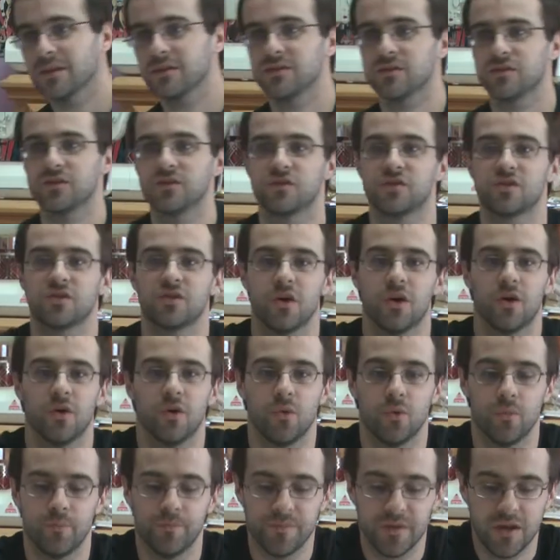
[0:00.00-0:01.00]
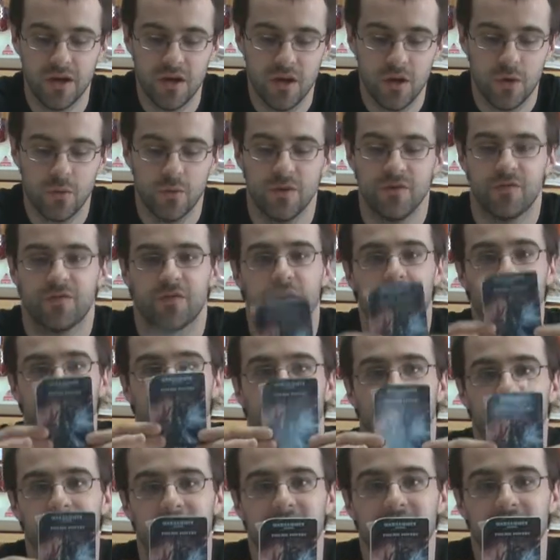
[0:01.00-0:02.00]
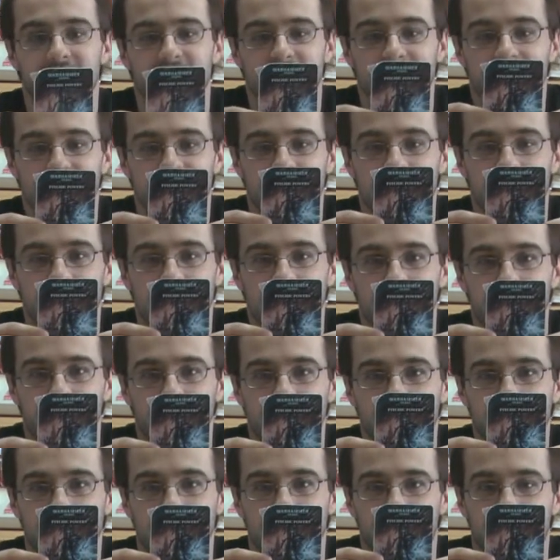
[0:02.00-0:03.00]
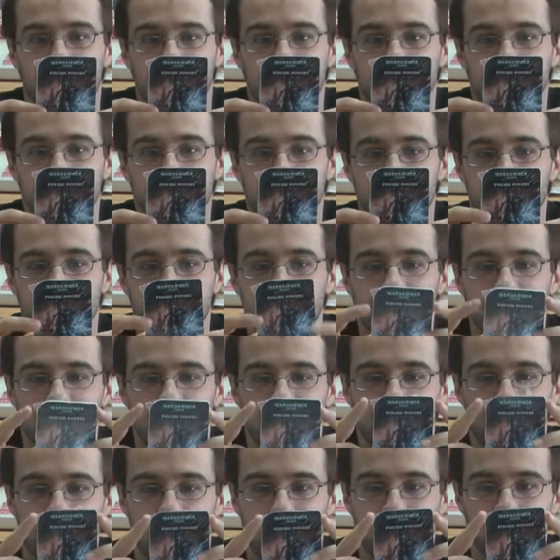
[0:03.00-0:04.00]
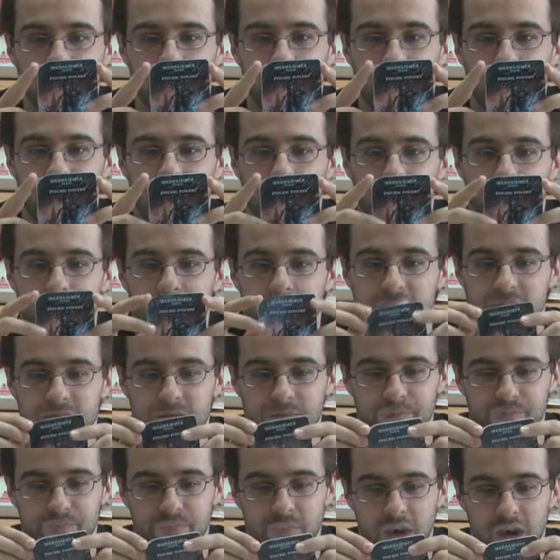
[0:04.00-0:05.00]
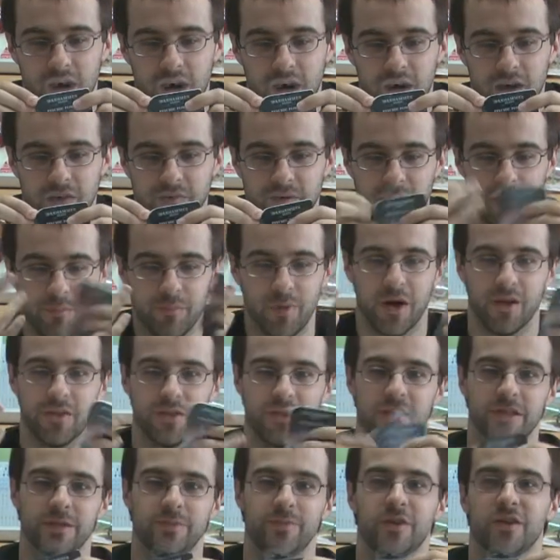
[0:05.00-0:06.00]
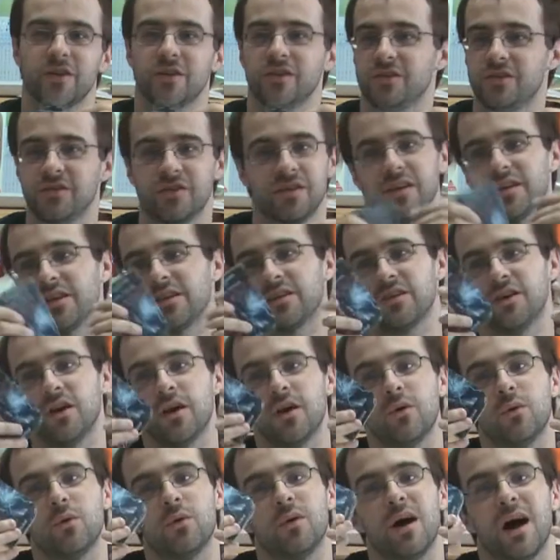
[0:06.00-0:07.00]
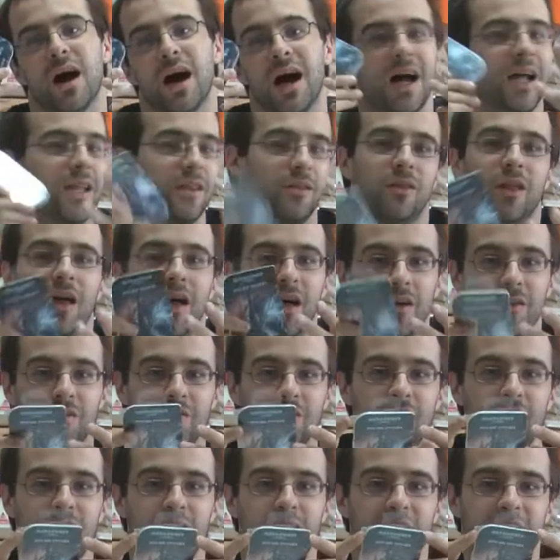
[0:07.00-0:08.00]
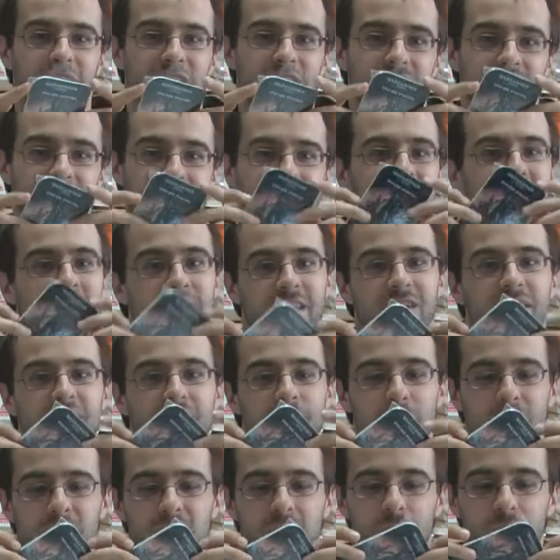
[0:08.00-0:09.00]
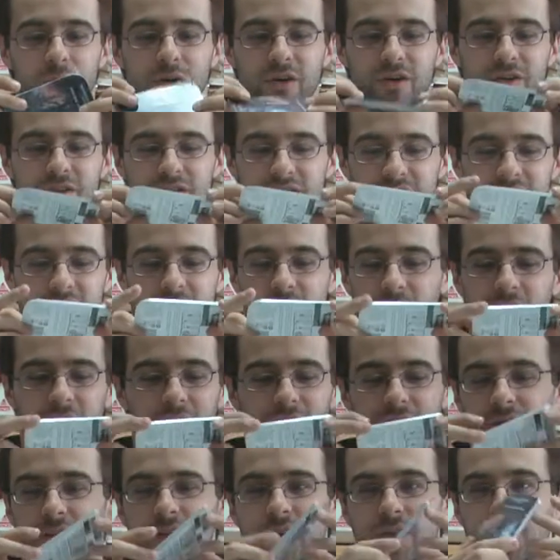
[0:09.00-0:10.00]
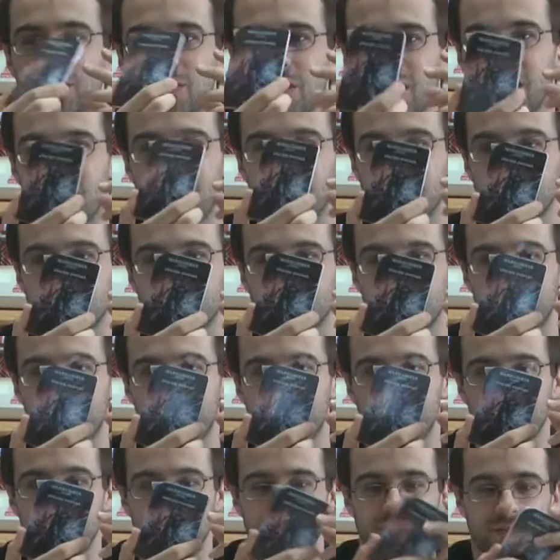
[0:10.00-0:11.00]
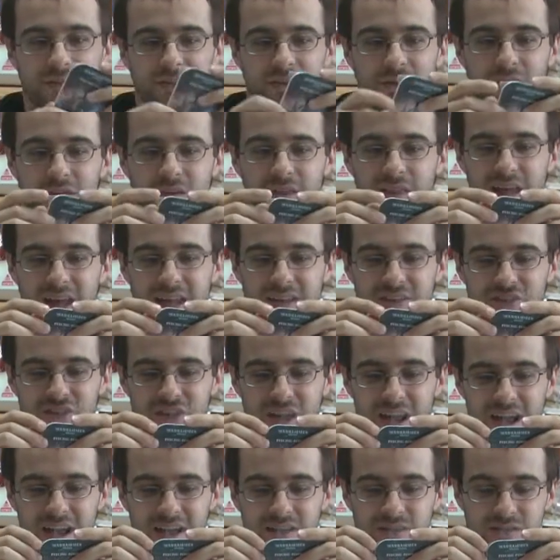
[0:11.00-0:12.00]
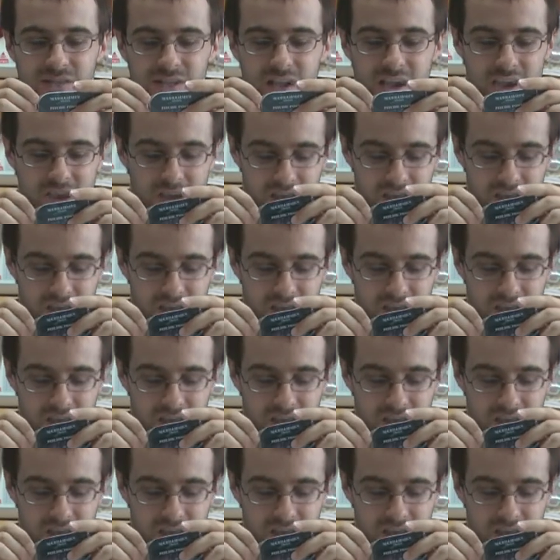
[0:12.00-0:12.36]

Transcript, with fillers: And so we first get the Eldar cards, the Psychic Powers. Um, I bought these because, like, no, I love Psychic Powers and I love the little card bits and all that jazz.